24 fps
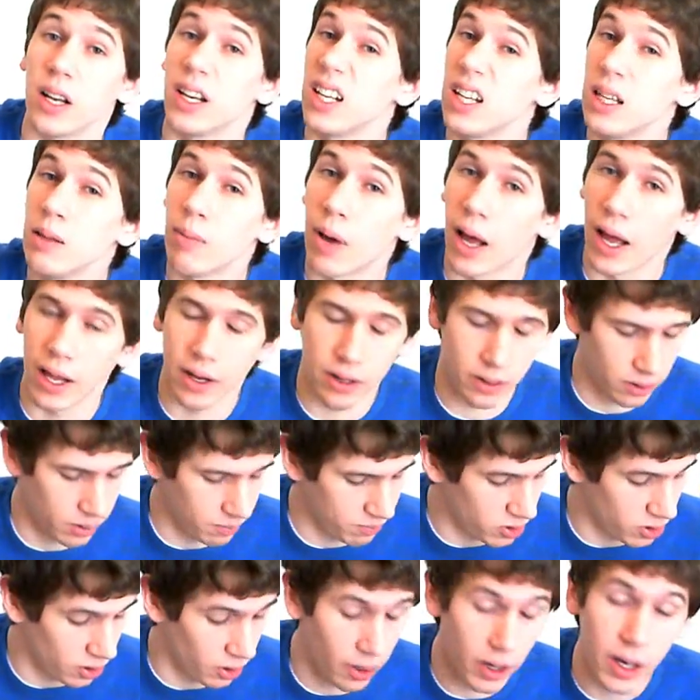E minor,
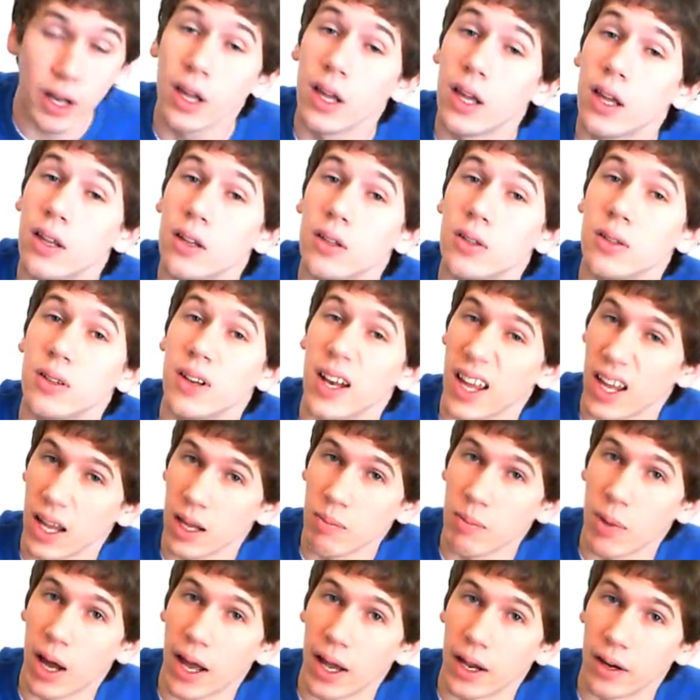I'm sorry, to an
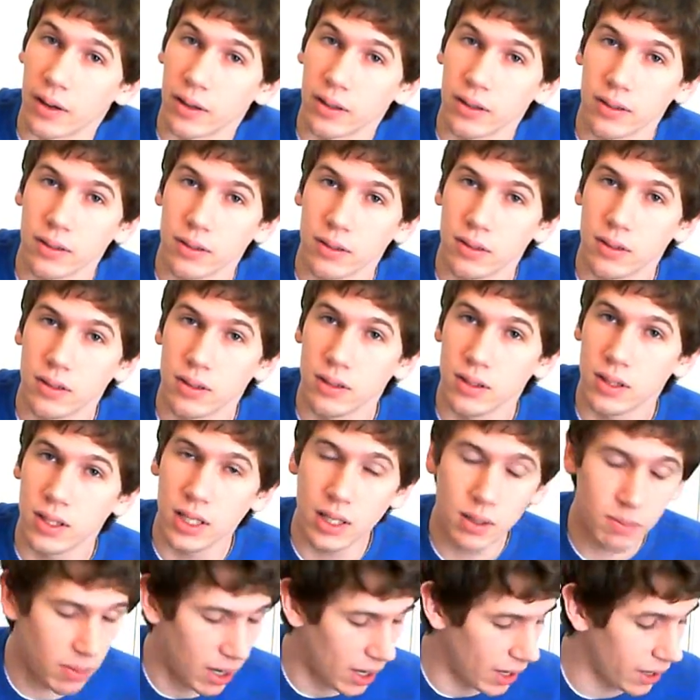A minor to a
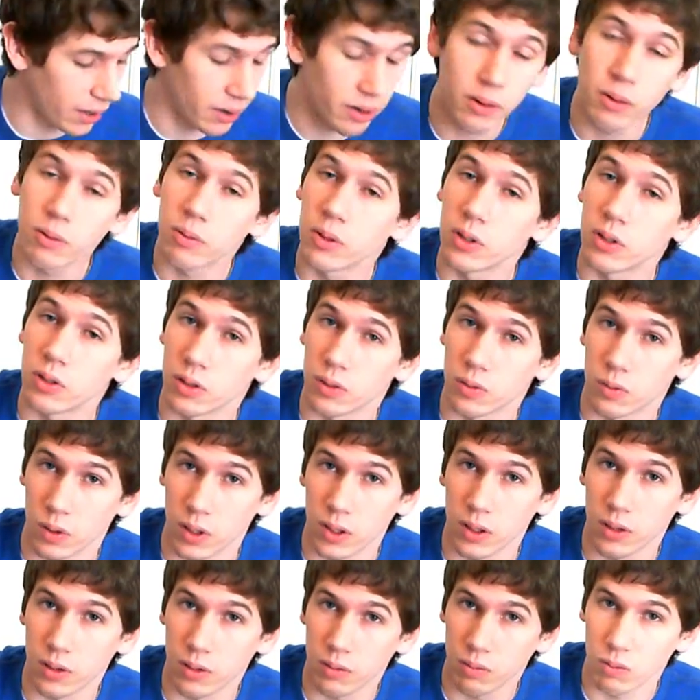D minor, which is
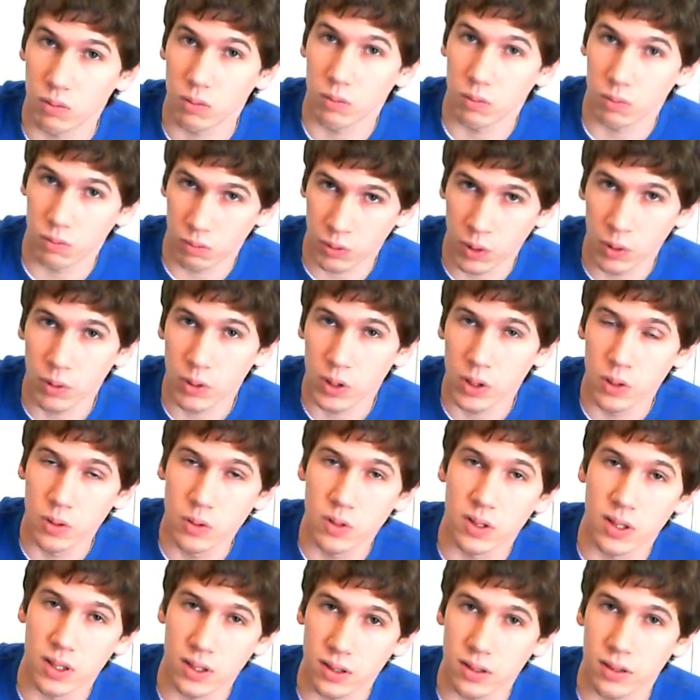what we were
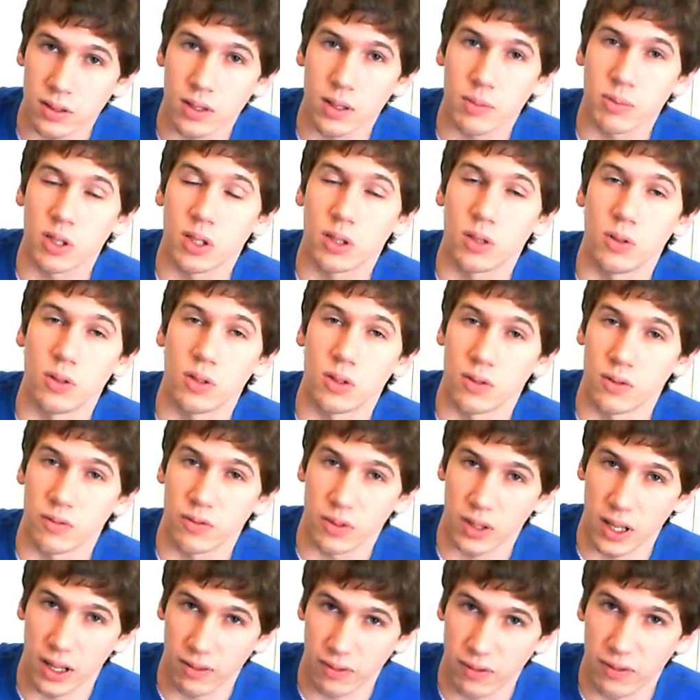using as a substitution
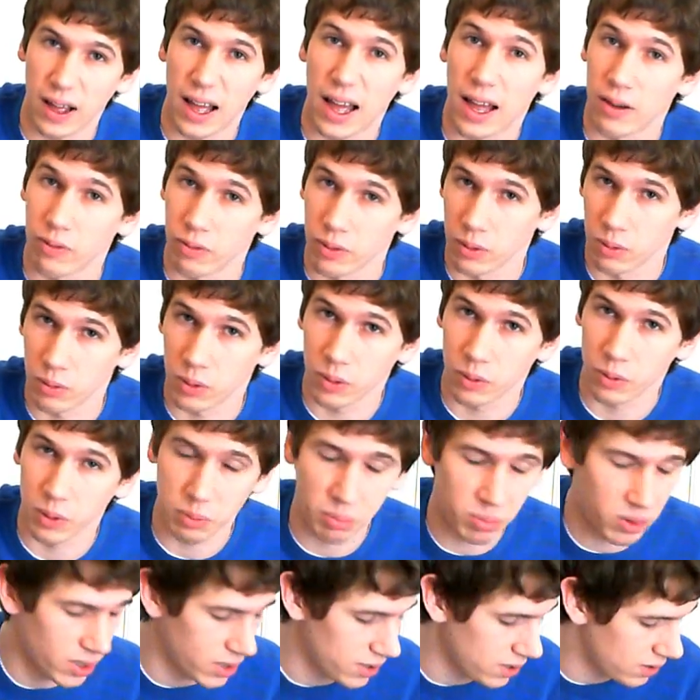for that 5. We want to
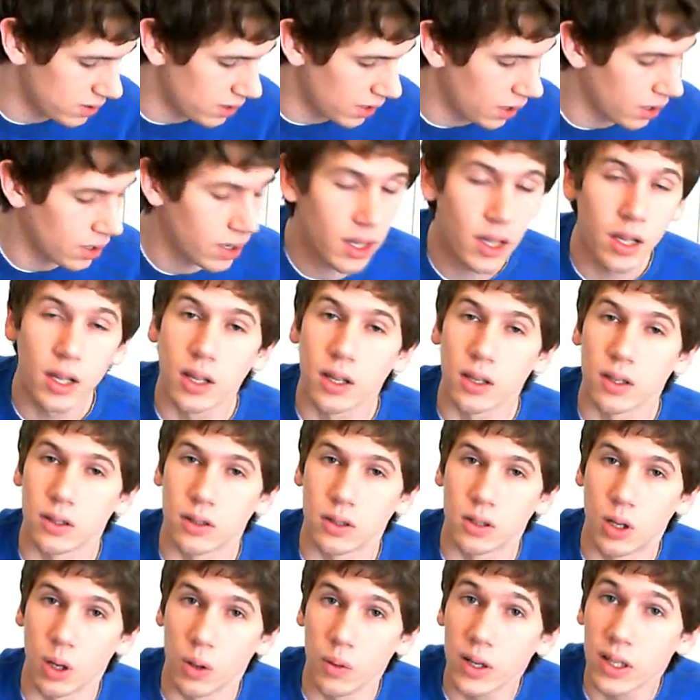replace that,
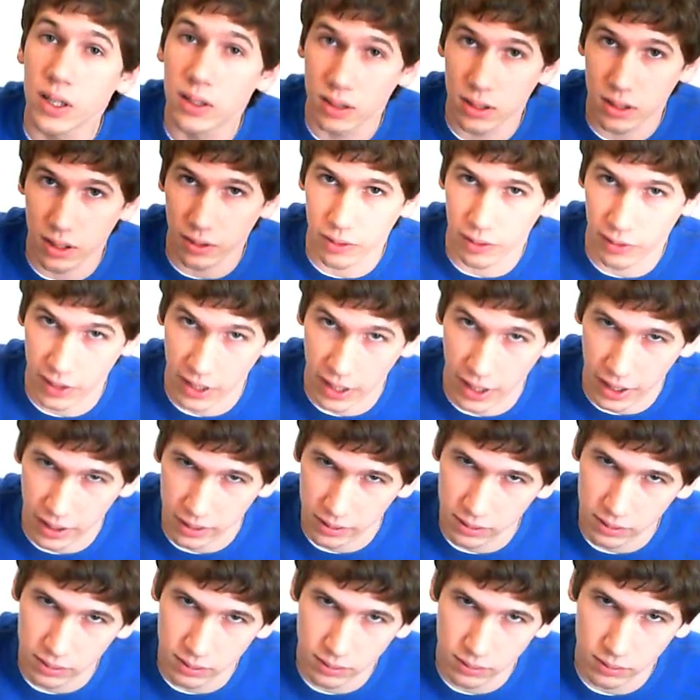going to the
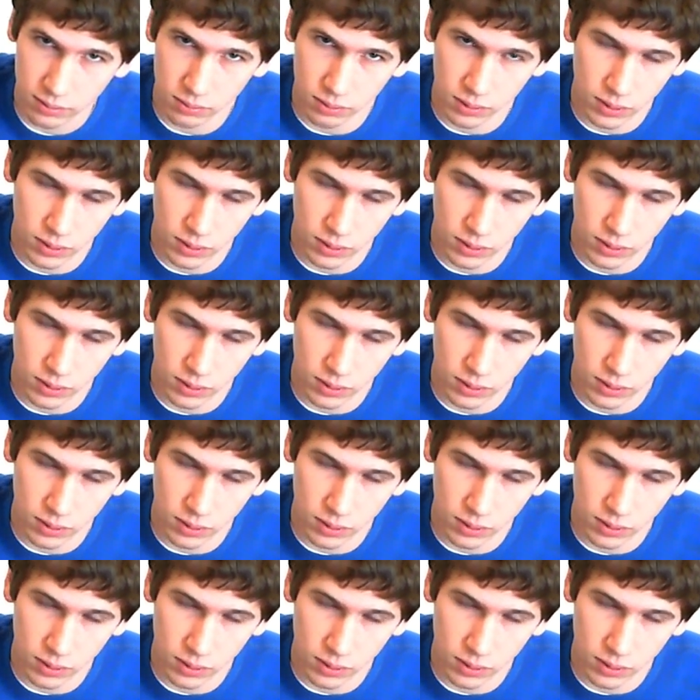5.